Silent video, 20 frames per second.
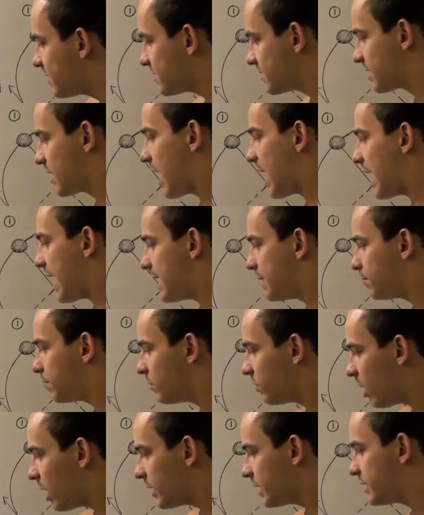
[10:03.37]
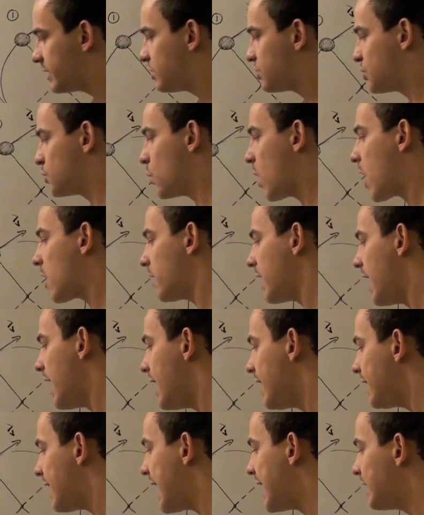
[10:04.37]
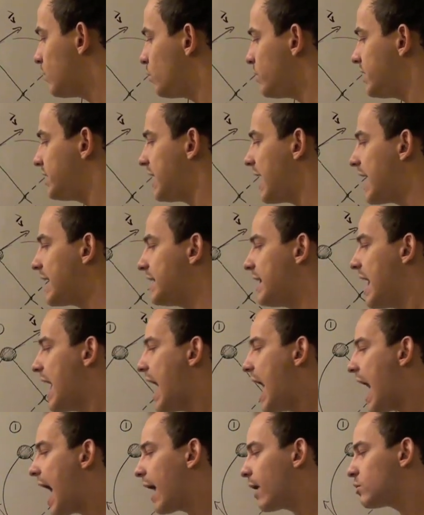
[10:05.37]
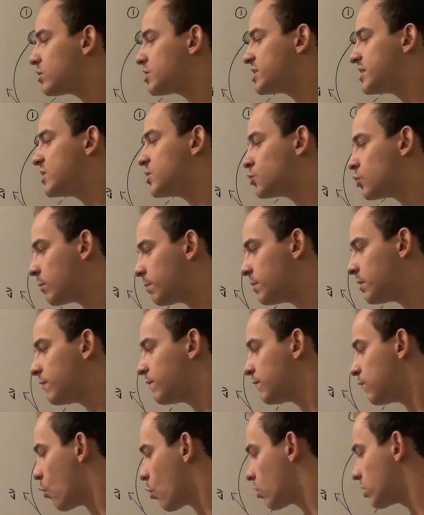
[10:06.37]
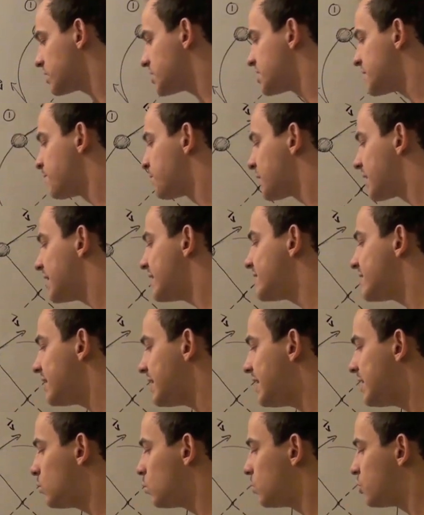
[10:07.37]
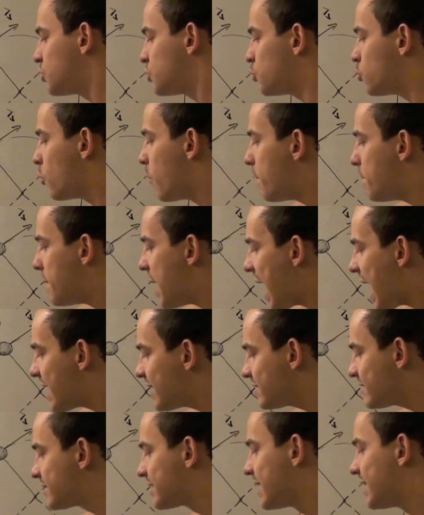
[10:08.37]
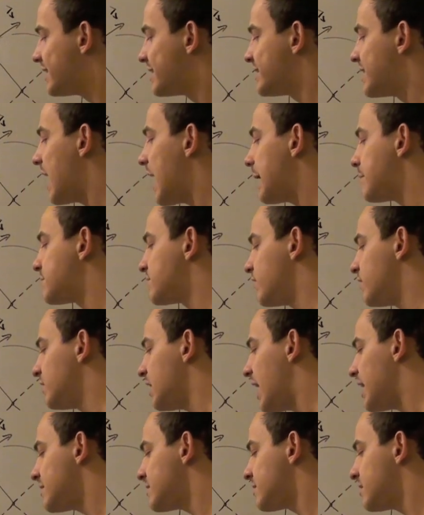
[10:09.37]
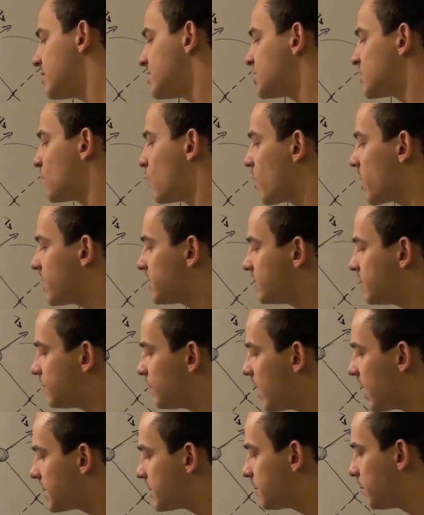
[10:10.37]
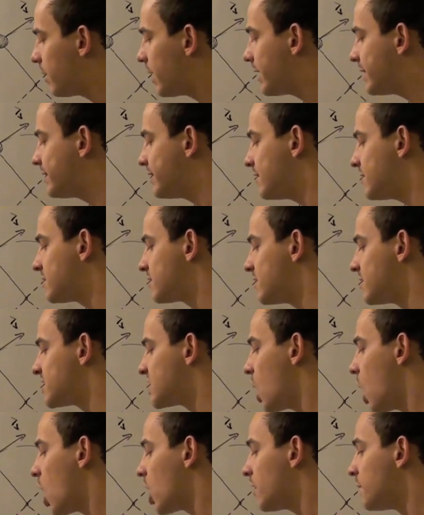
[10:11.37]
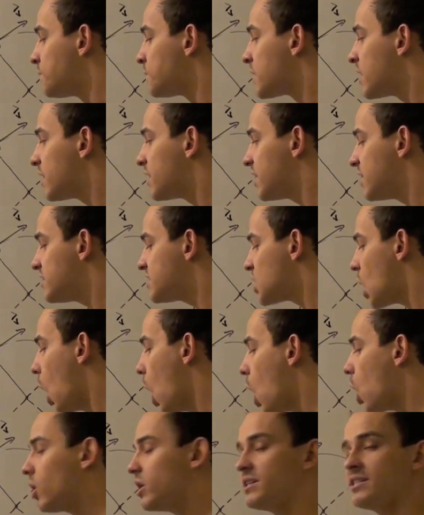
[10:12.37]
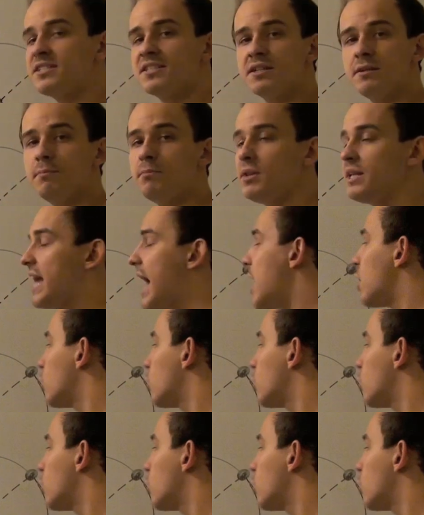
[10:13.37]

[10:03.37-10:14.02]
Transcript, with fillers: this guy and plug it into our A and we get our centripetal force is equal to mass times velocity squared divided by distance r. This r is simply